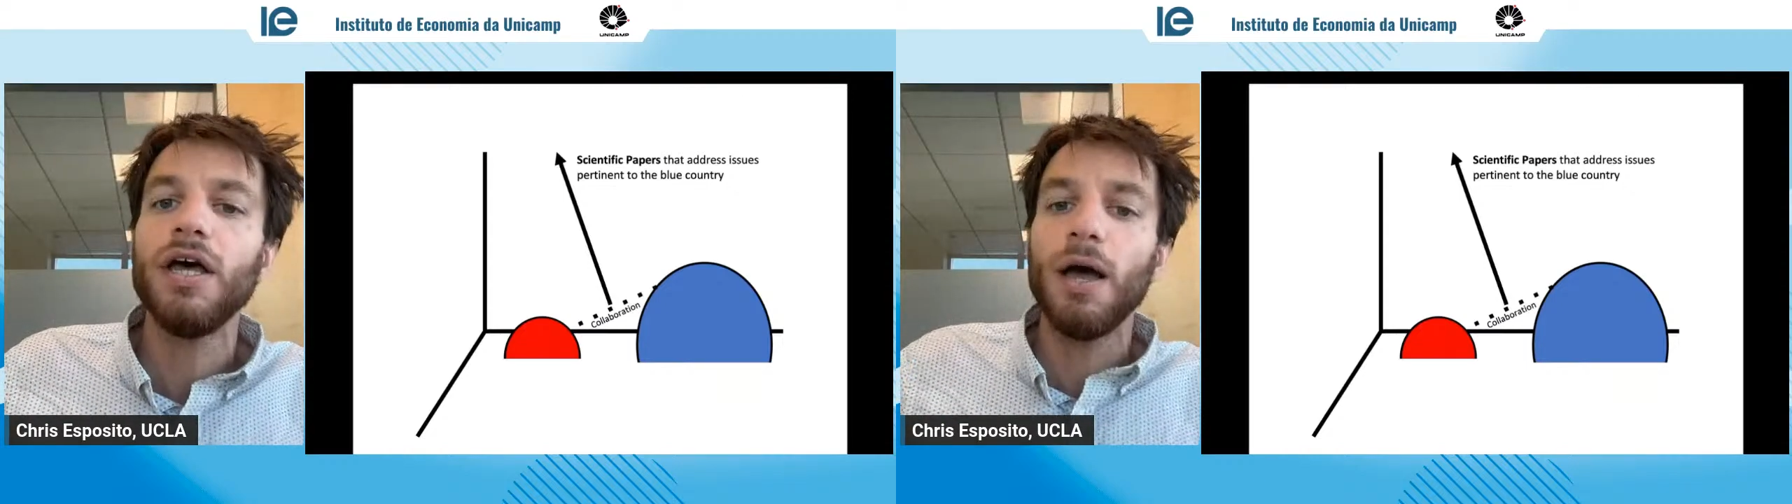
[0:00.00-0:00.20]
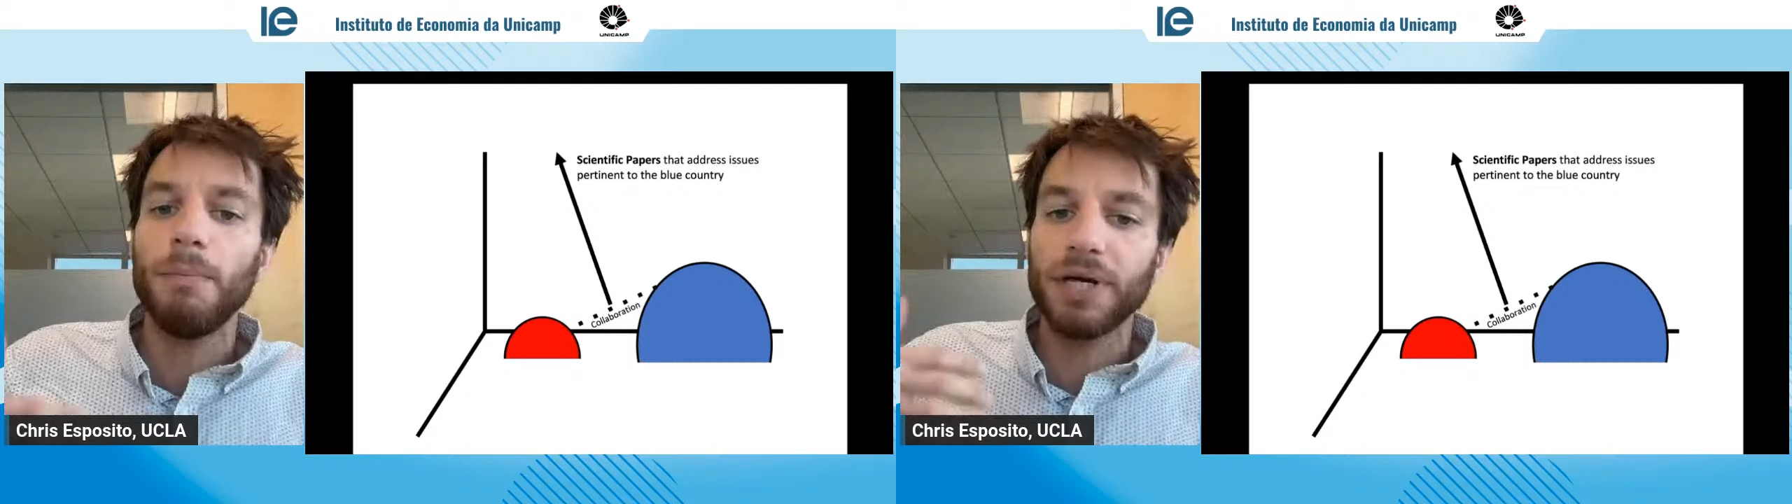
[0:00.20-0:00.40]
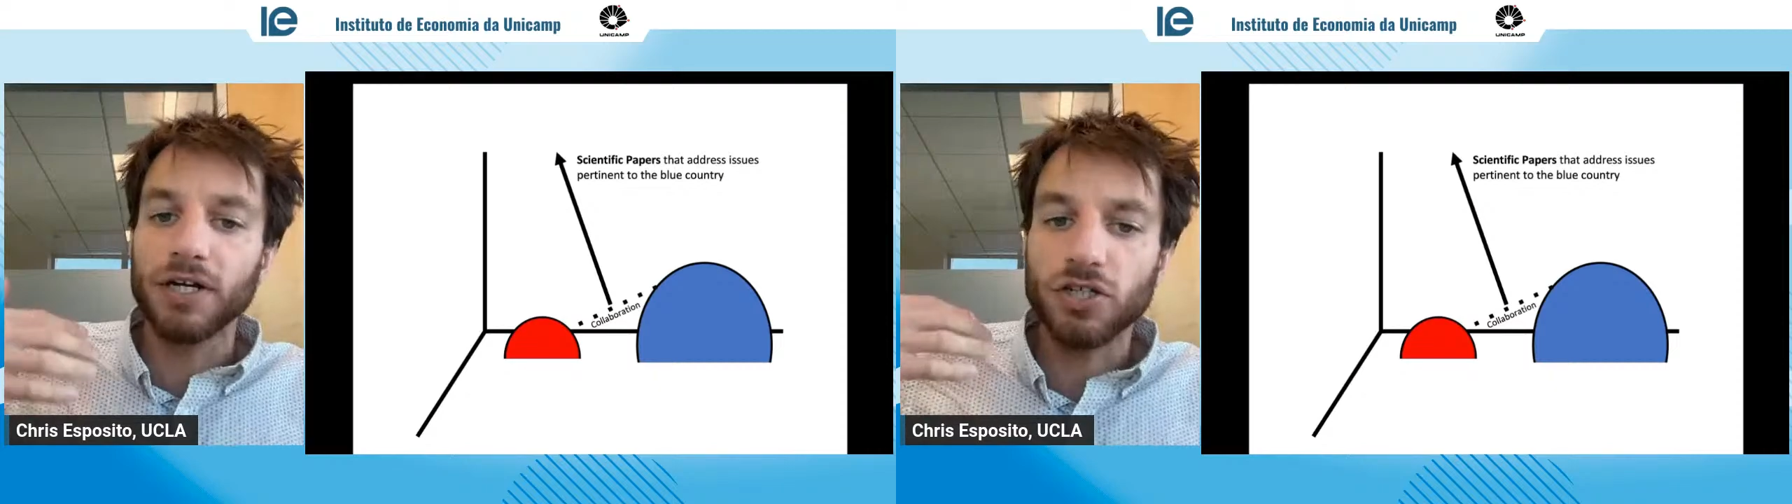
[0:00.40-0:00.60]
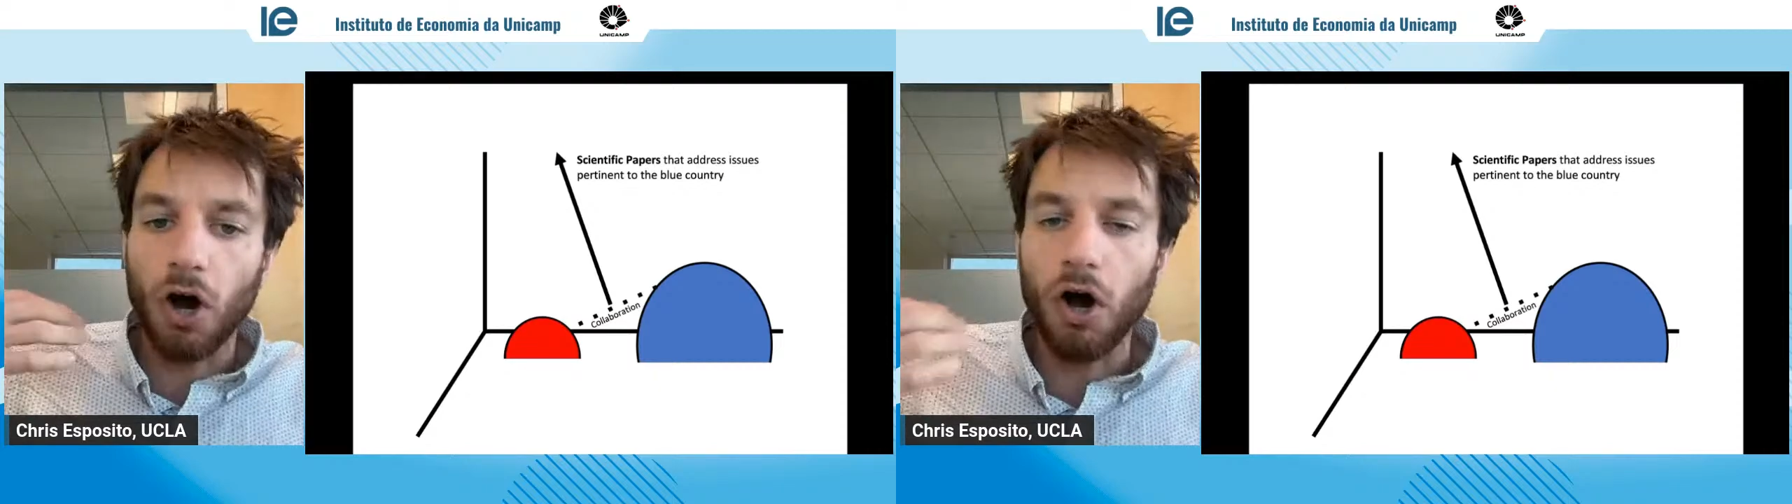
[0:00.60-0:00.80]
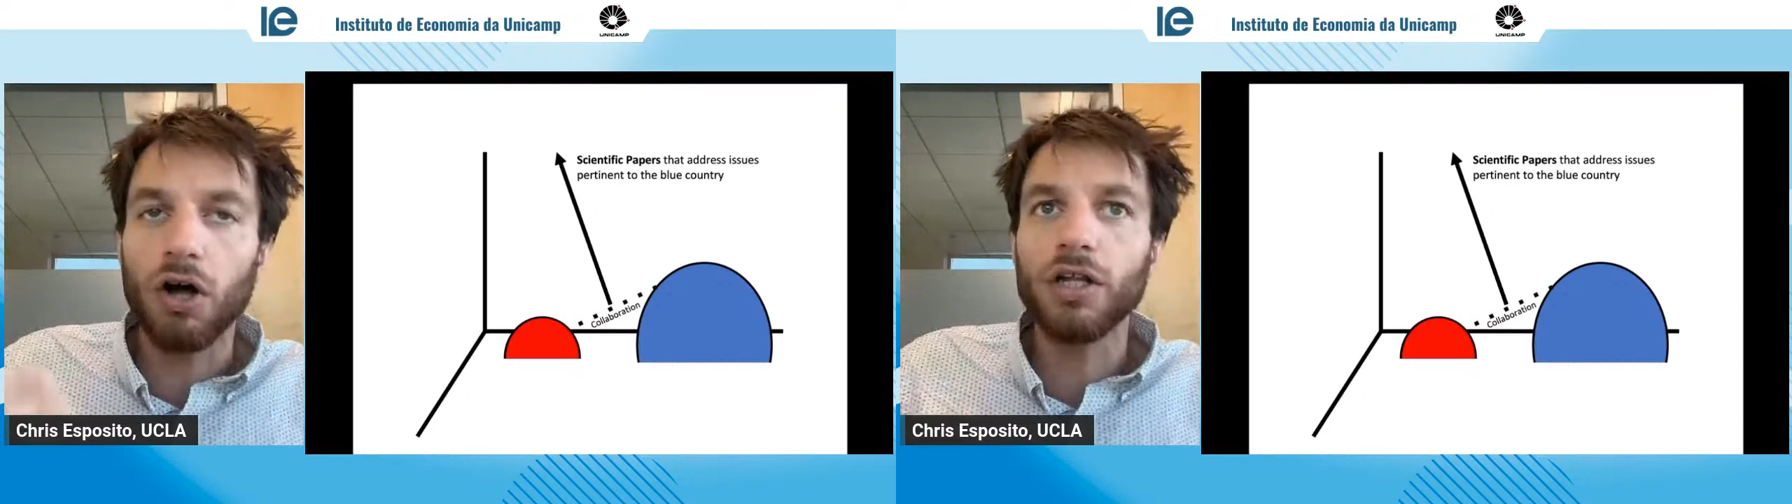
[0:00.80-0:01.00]
because
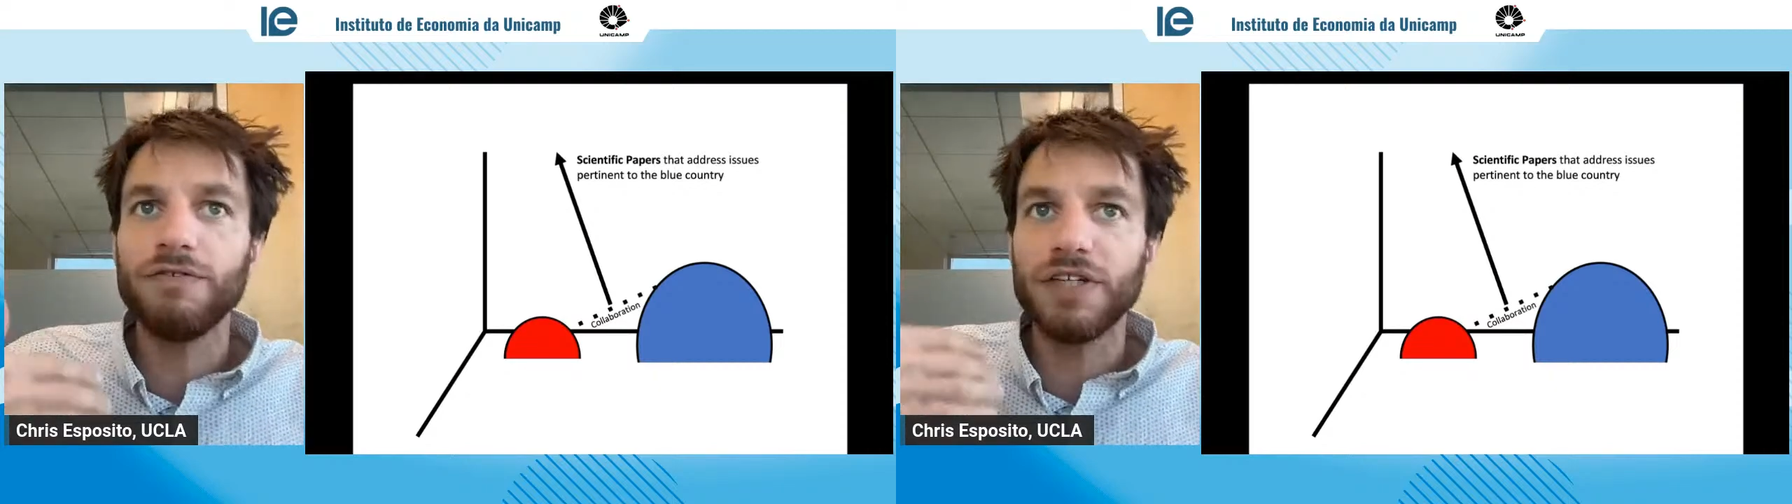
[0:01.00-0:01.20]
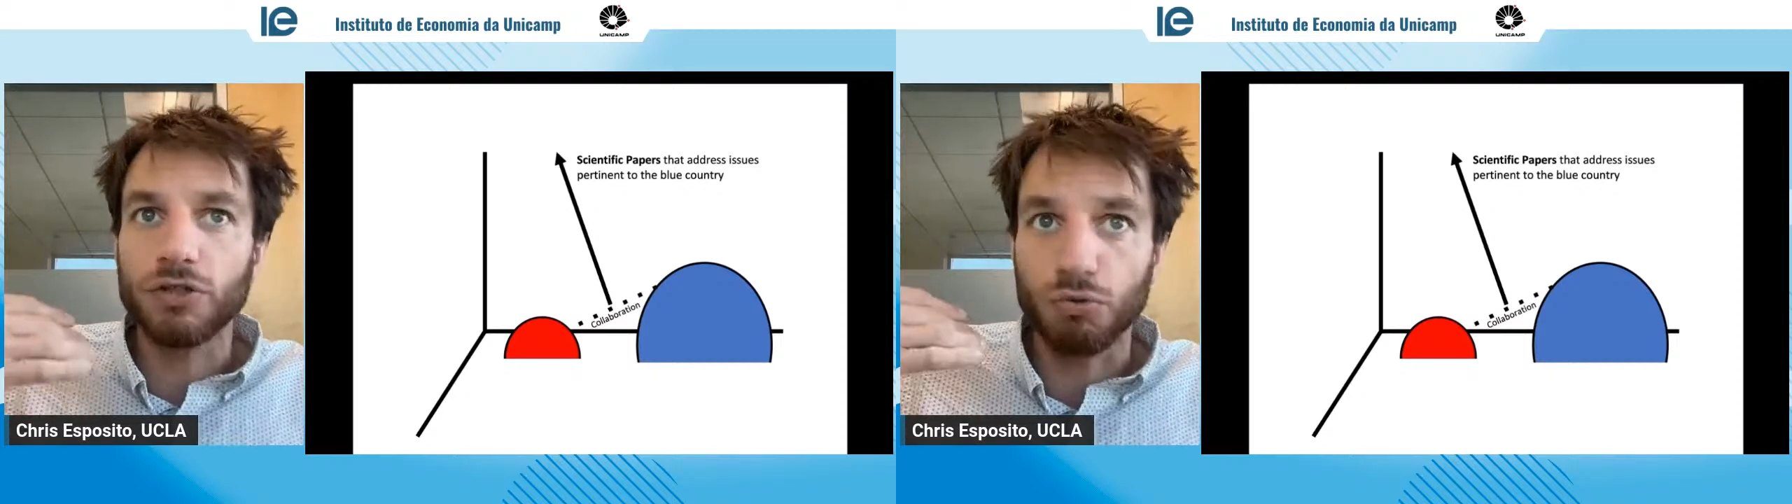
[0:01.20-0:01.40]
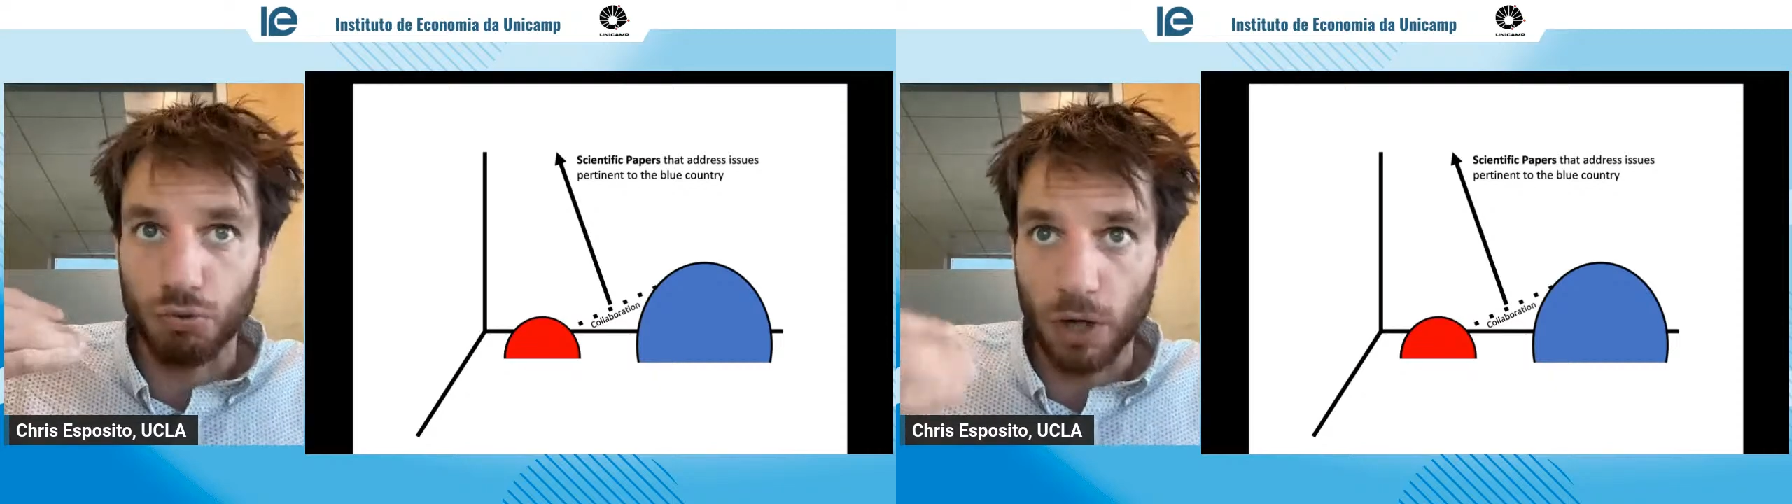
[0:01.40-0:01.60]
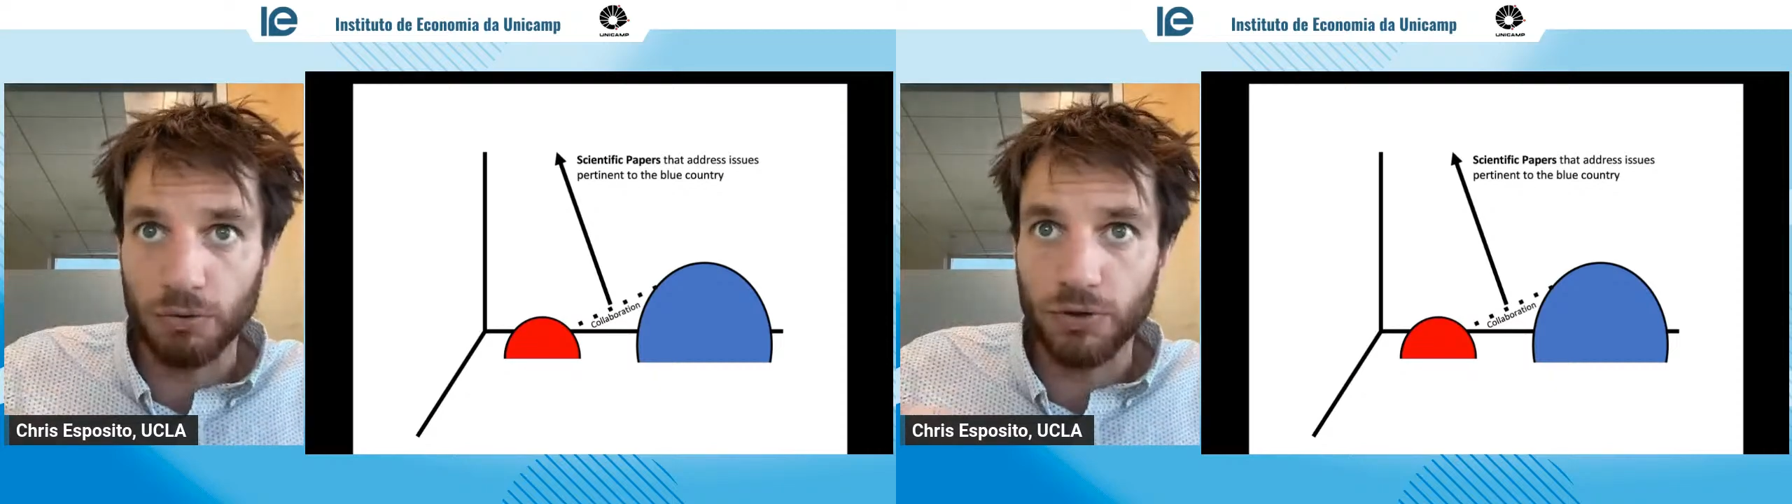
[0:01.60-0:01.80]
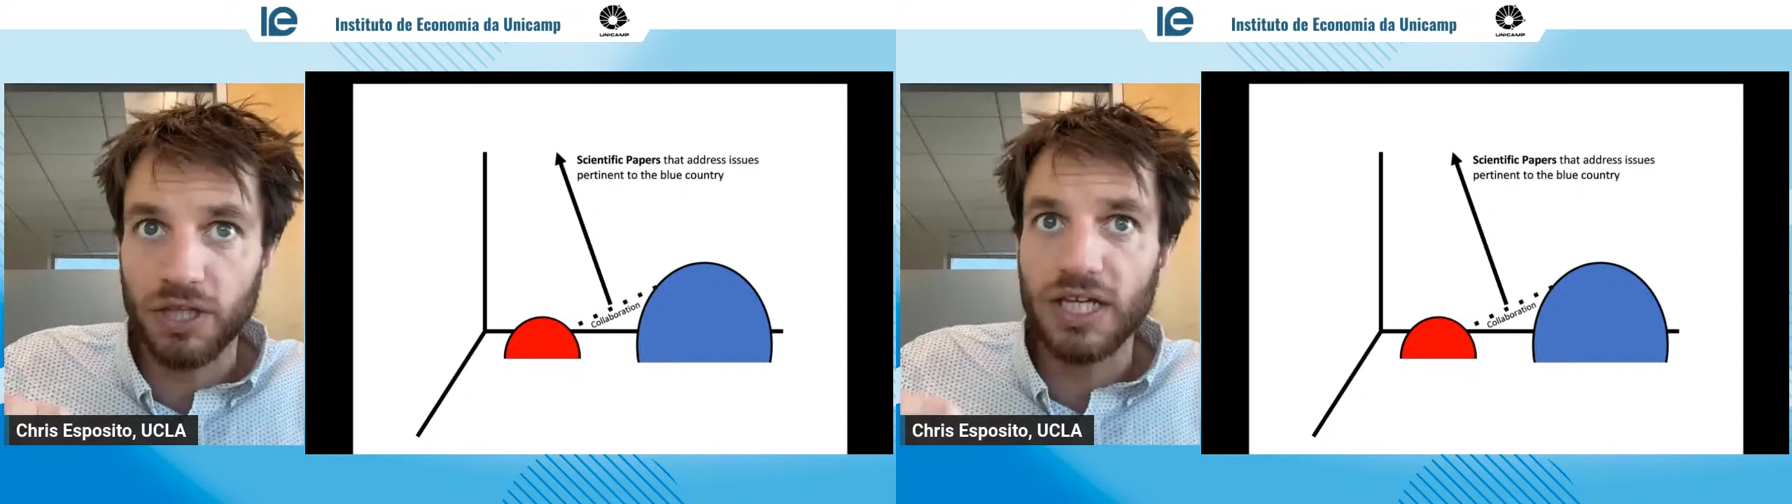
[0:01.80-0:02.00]
all of its growth
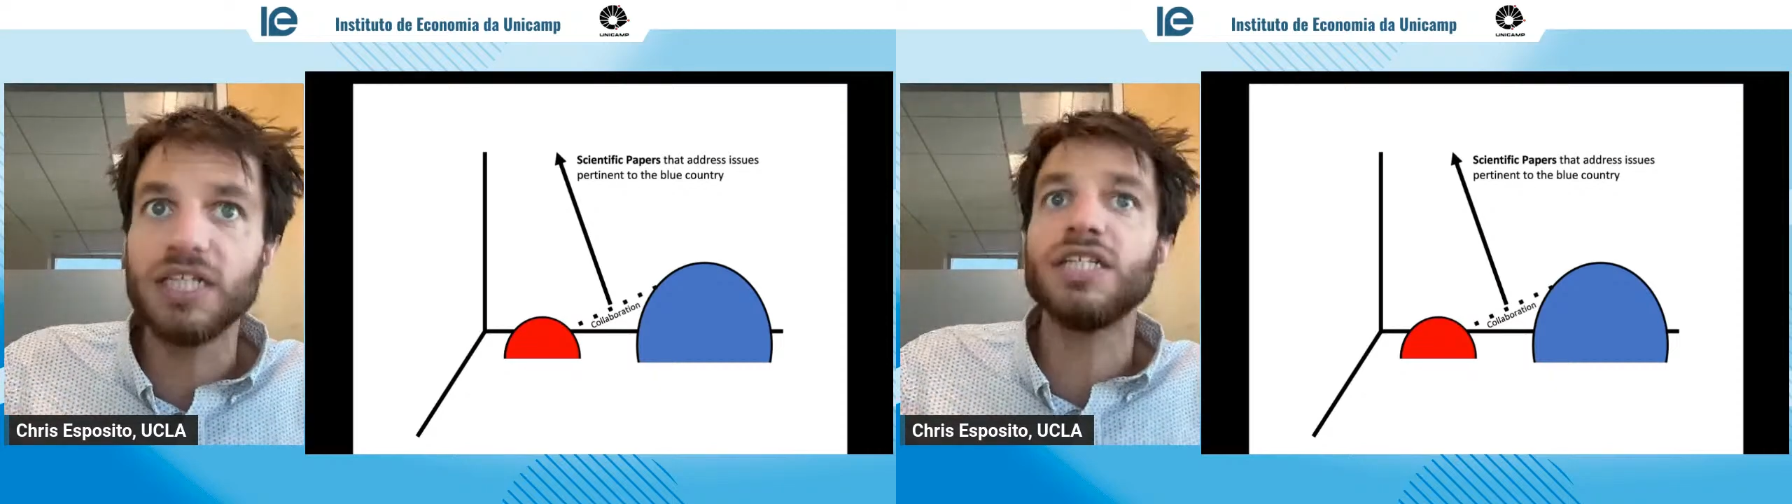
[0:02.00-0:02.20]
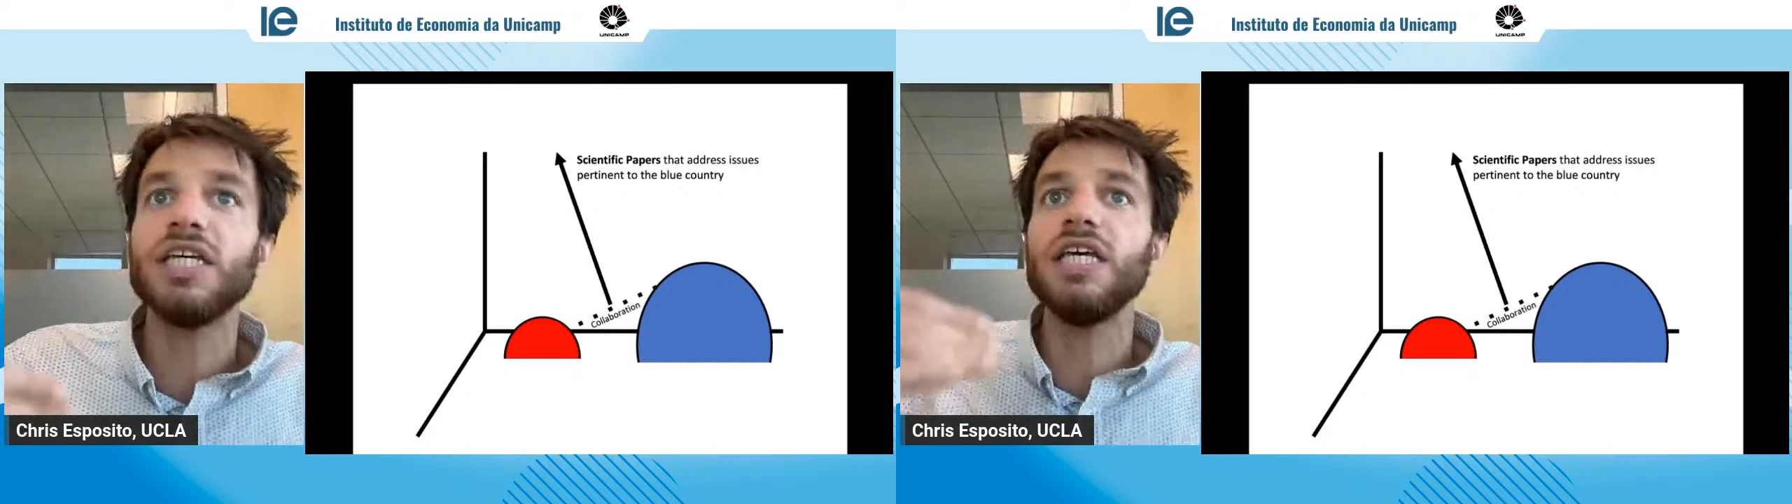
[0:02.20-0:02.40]
is